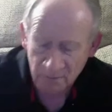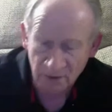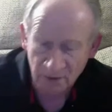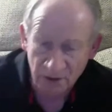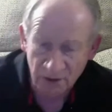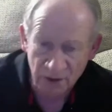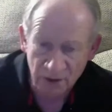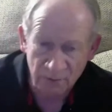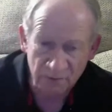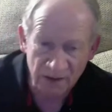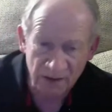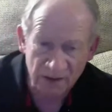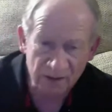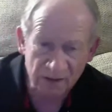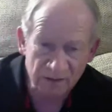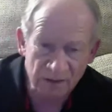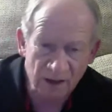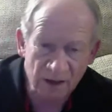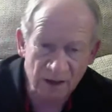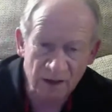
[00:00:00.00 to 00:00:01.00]
But in the
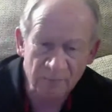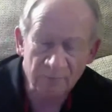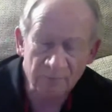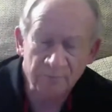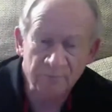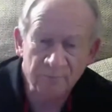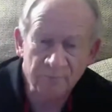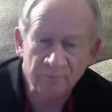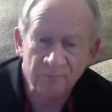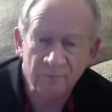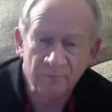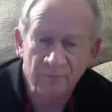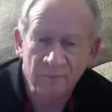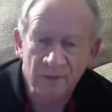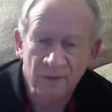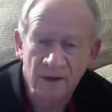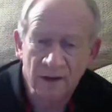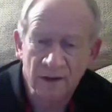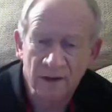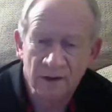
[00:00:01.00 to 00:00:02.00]
meantime,
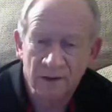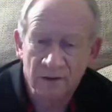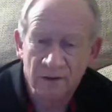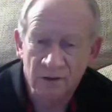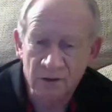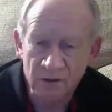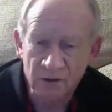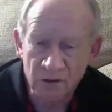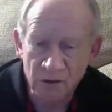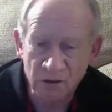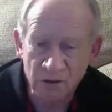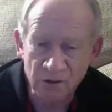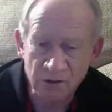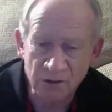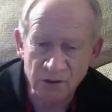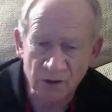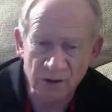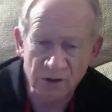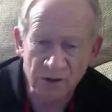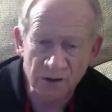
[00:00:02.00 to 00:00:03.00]
the
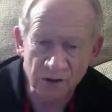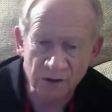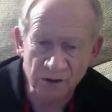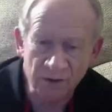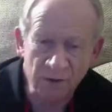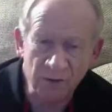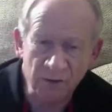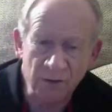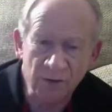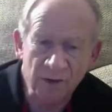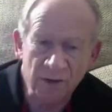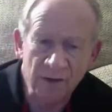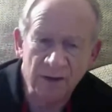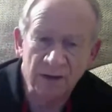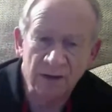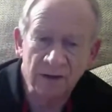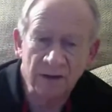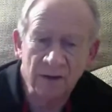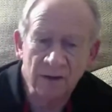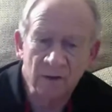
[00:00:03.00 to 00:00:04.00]
Jews are due
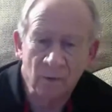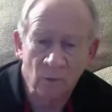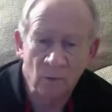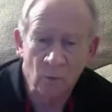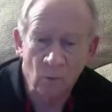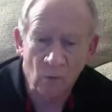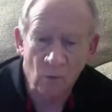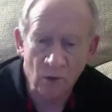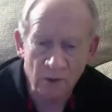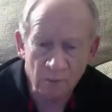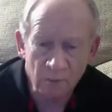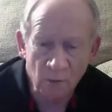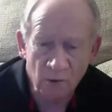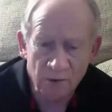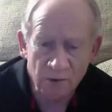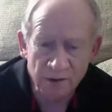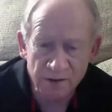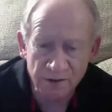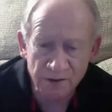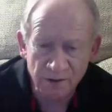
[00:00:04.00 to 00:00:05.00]
one
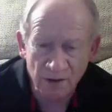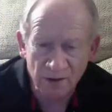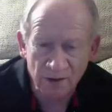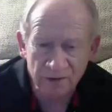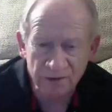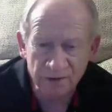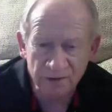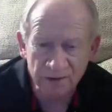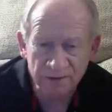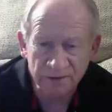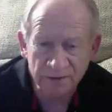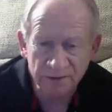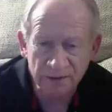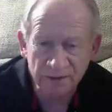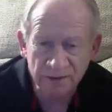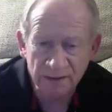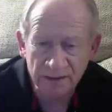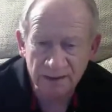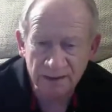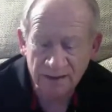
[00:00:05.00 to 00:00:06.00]
more destruction.
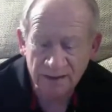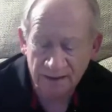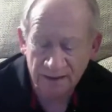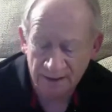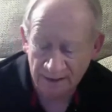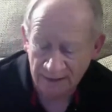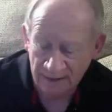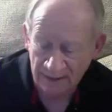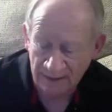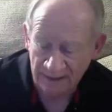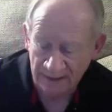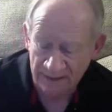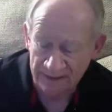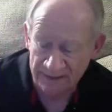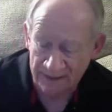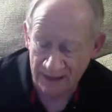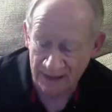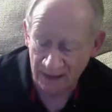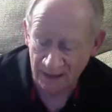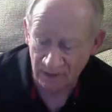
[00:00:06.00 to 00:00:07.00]

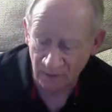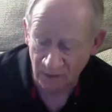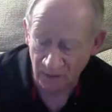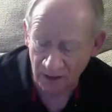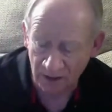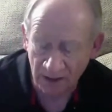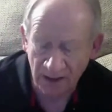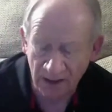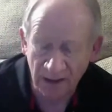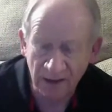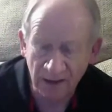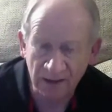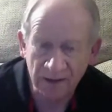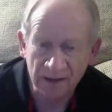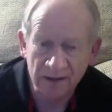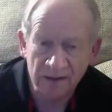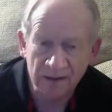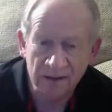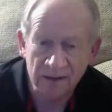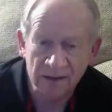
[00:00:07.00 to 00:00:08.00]
In Zechariah,
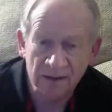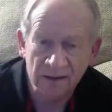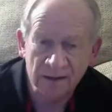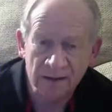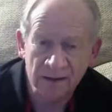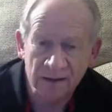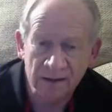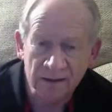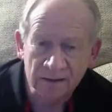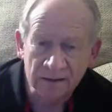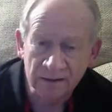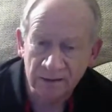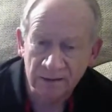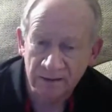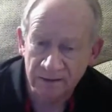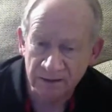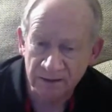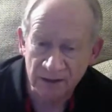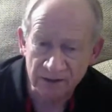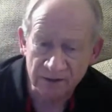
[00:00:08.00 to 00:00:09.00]
it
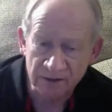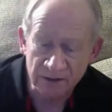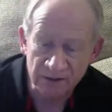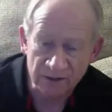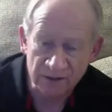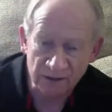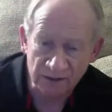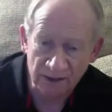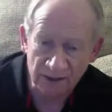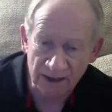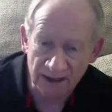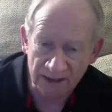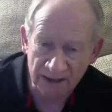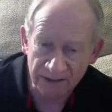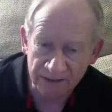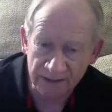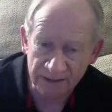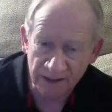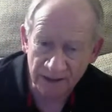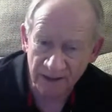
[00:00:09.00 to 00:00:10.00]
says in the
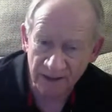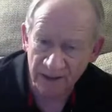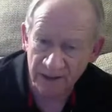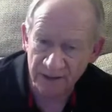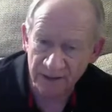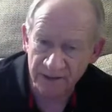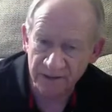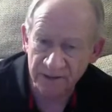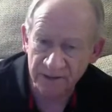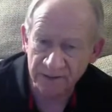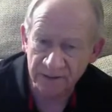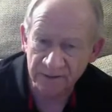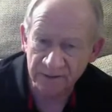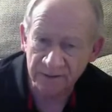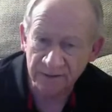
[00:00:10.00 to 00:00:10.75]
last days,